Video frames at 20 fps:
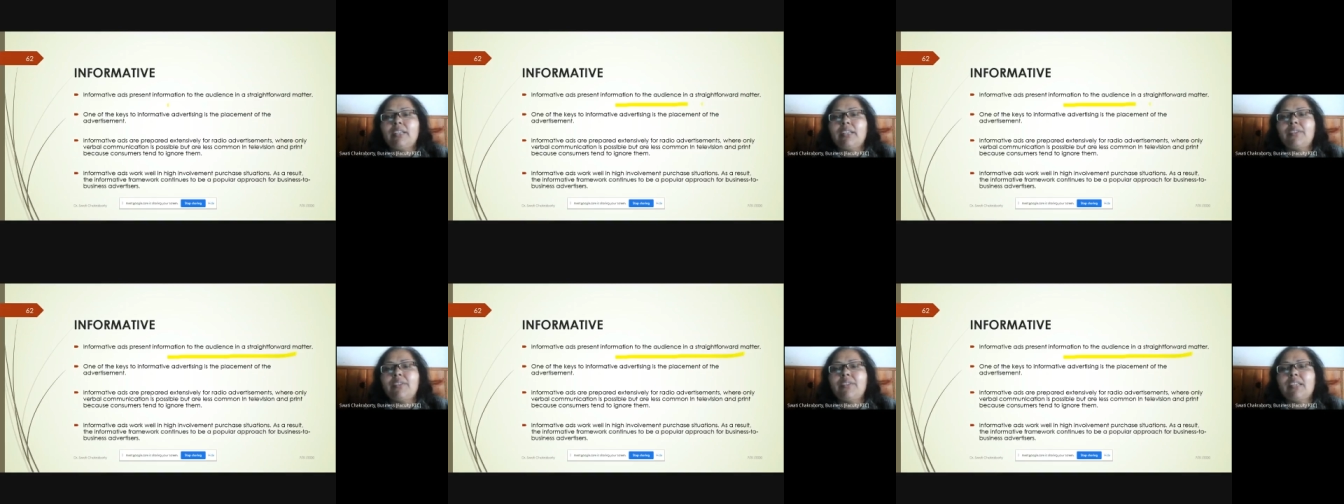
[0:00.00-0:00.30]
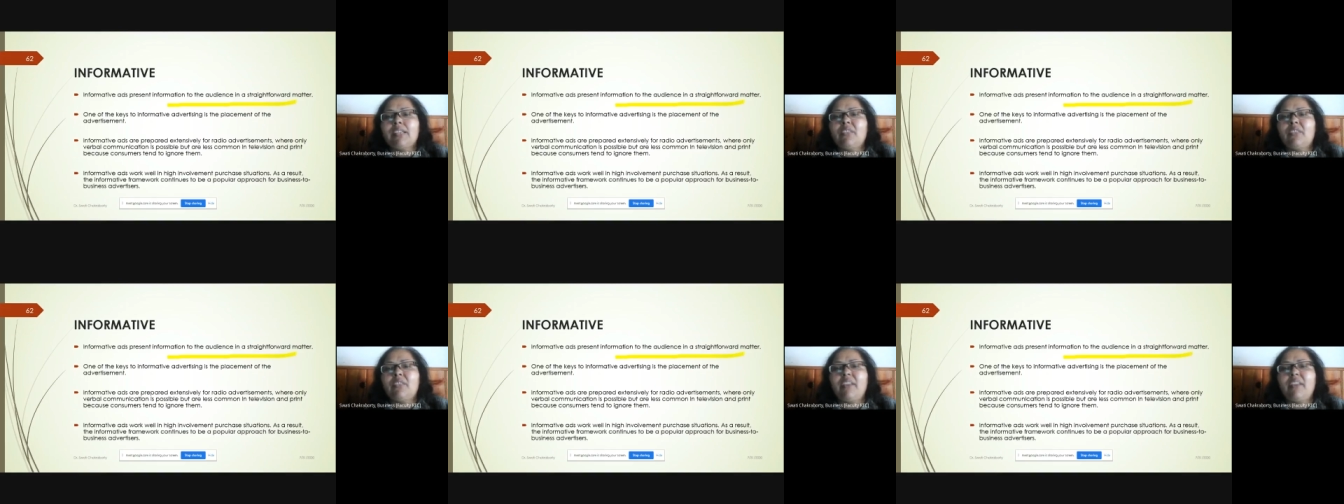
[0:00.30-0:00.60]
in a
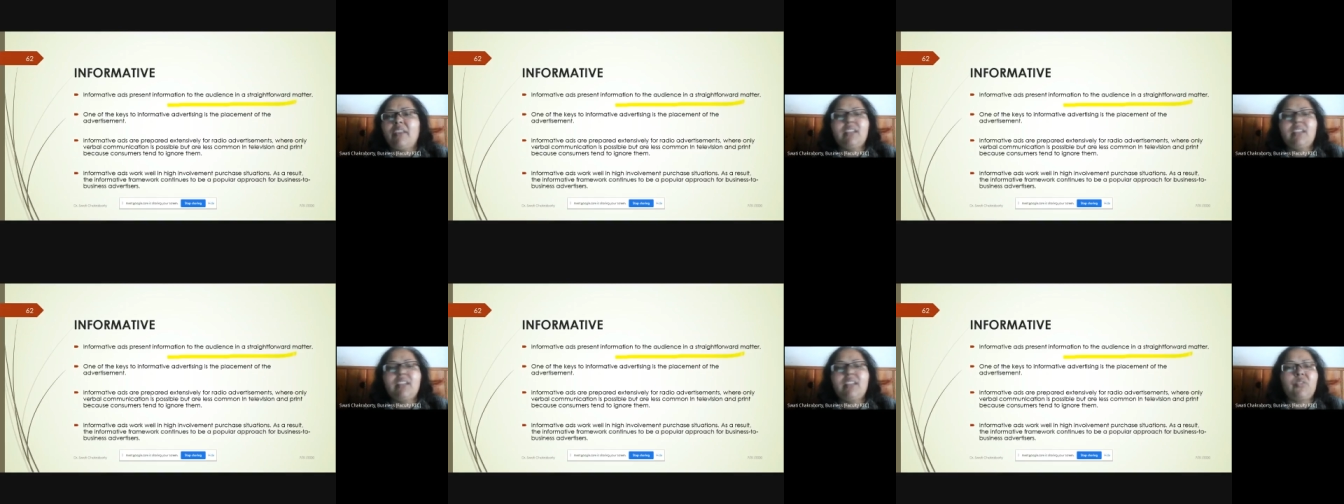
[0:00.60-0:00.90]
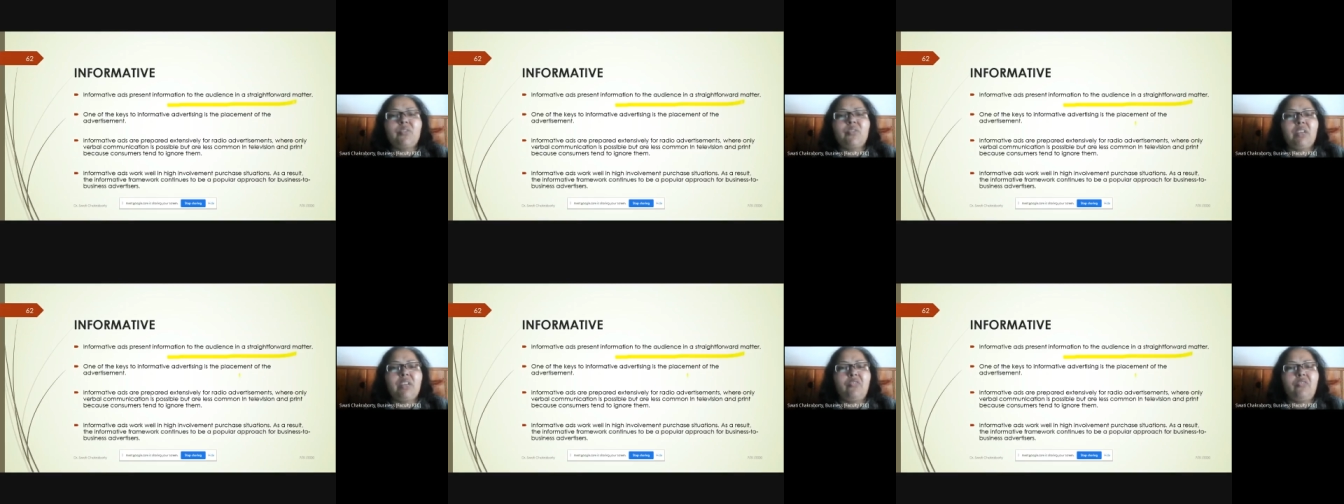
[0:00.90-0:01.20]
very
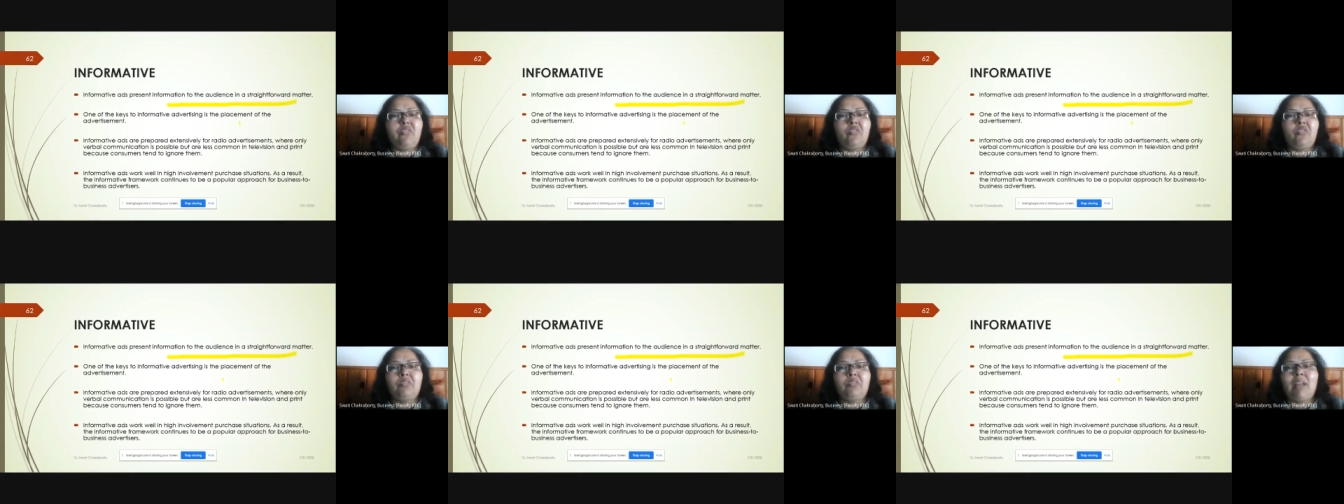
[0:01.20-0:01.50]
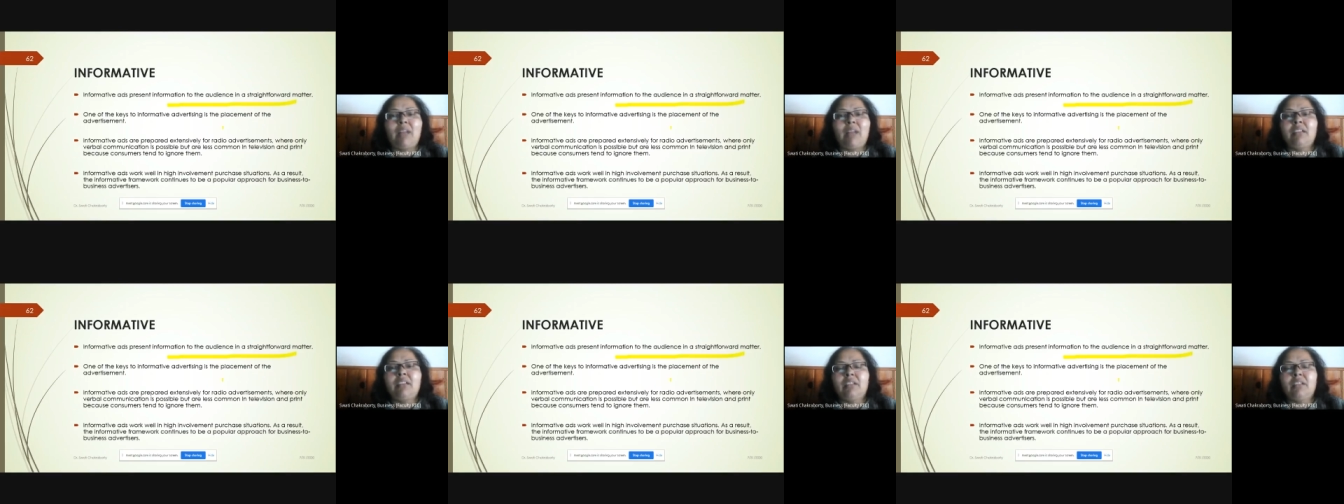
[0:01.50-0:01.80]
straightforward
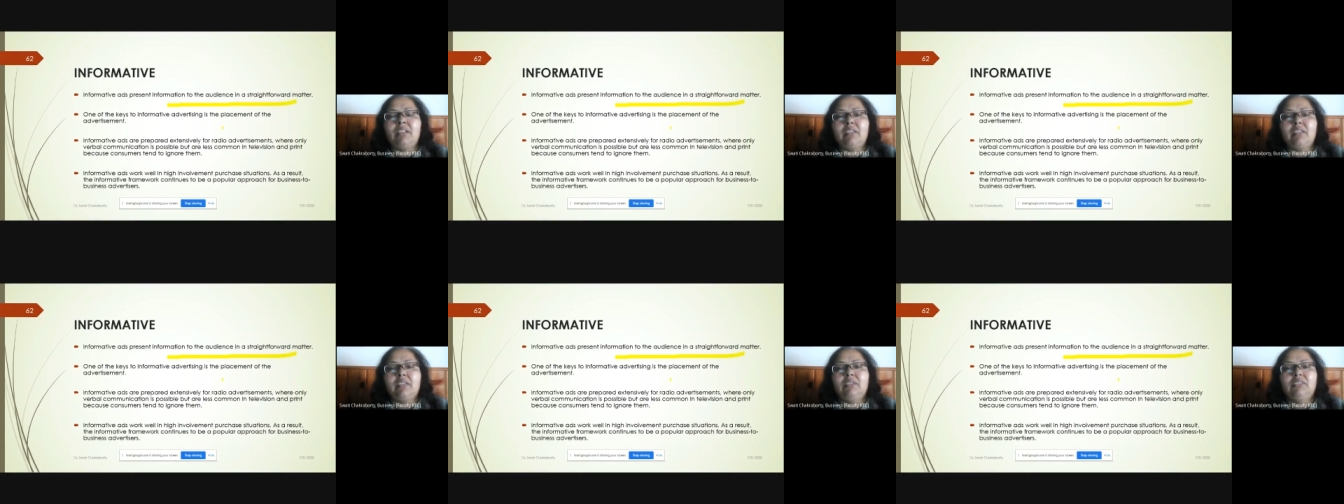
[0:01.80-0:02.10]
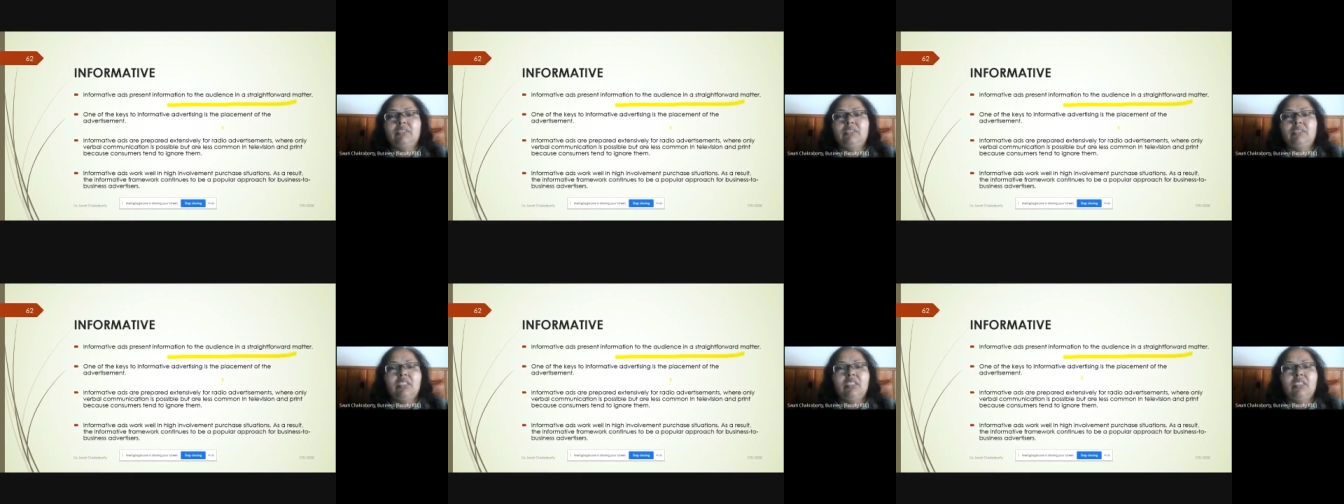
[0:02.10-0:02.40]
manner,
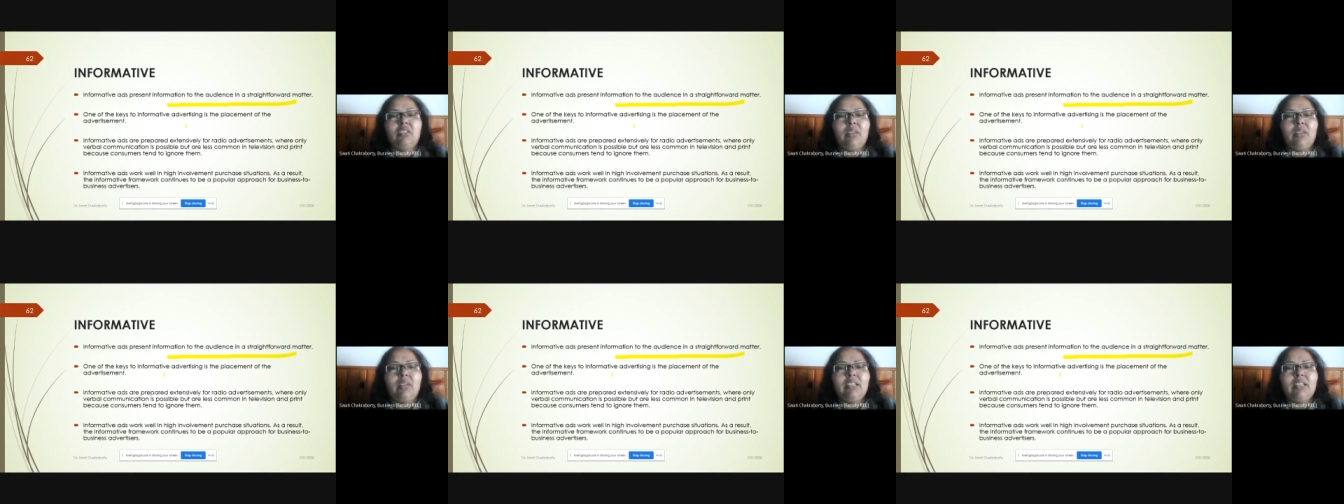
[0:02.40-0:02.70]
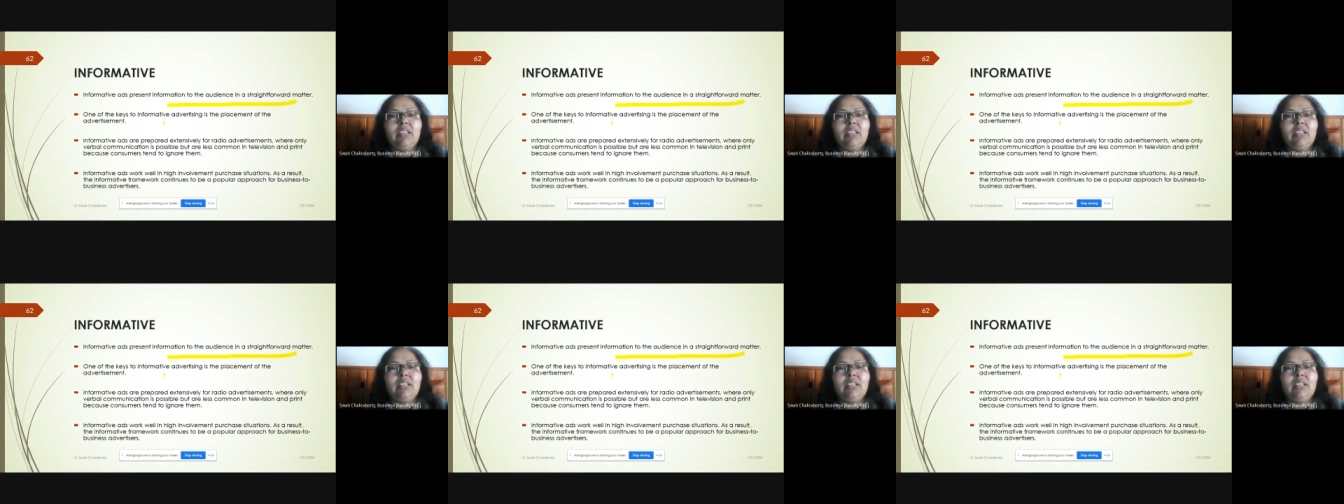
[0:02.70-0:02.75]
right?